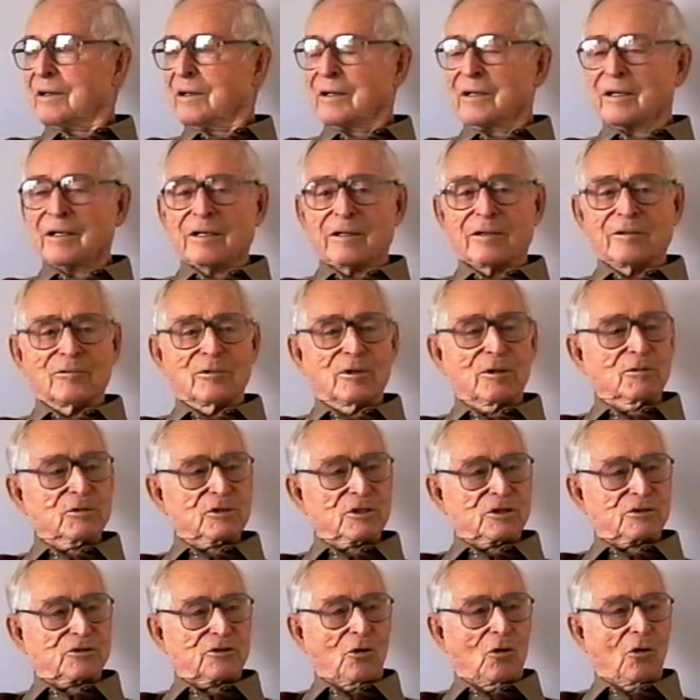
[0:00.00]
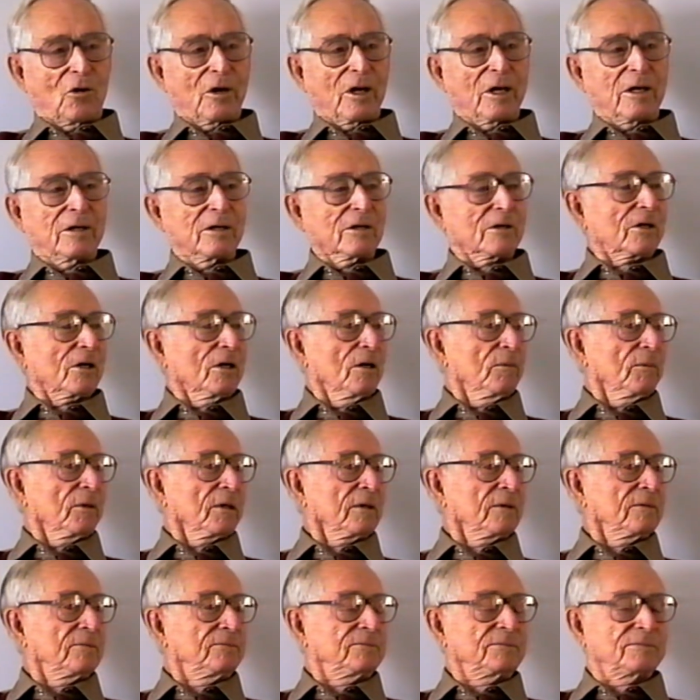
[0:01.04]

And it was a tornado coming.